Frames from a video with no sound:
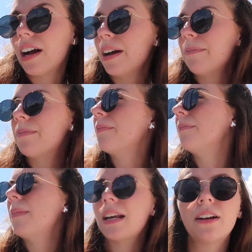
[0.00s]
I
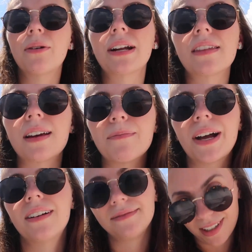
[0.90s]
may not know anything,
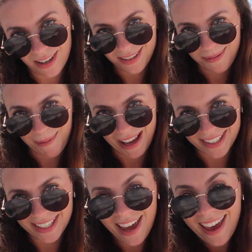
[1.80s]
but I'll do my best.
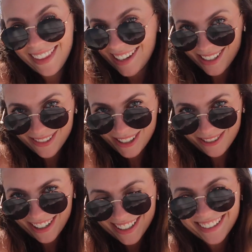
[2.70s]
Thank you so much
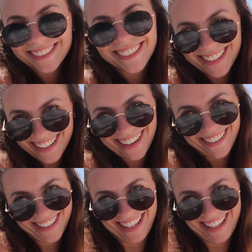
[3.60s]
for watching. I'll see you again